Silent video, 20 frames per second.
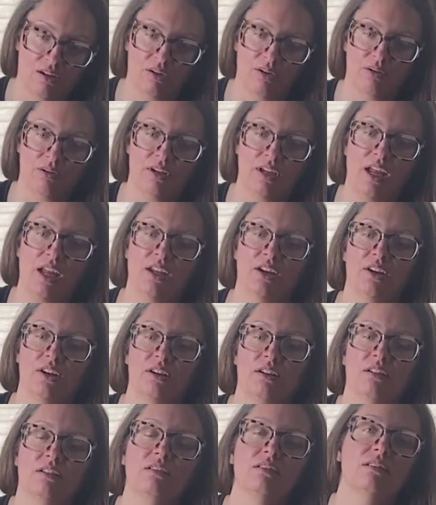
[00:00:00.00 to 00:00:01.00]
Creator.
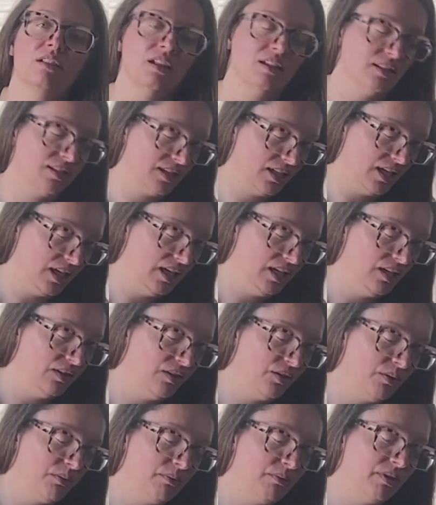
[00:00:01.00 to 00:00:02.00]
That's the kind of
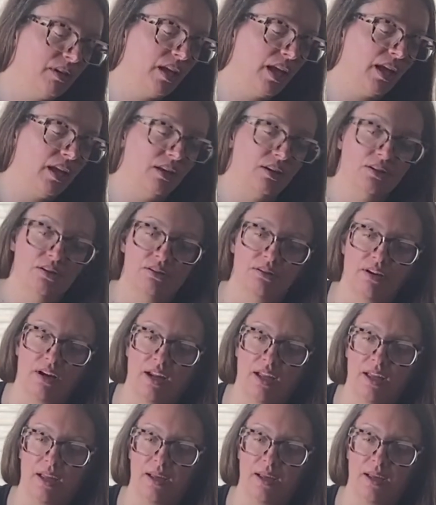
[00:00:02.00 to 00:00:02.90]
creator I am.